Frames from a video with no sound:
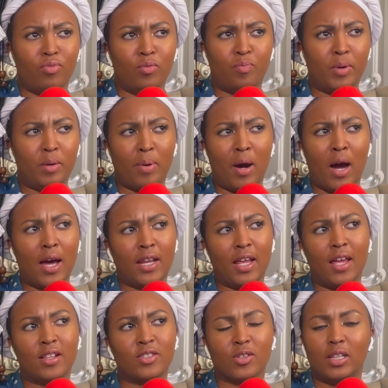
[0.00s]

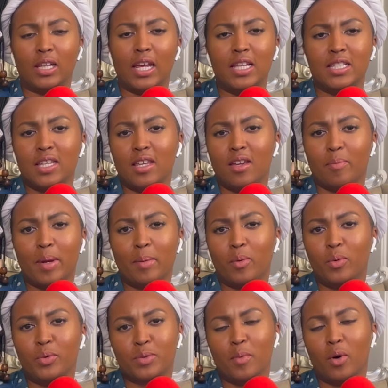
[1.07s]
potheads are lazy, or
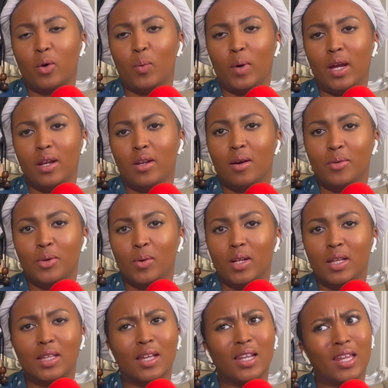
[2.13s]
people who smoke weed don't do
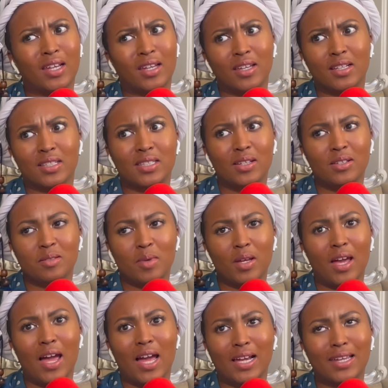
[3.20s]
anything. Like, excuse
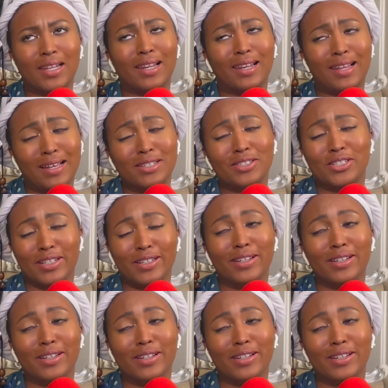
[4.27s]
me, I get a lot of shit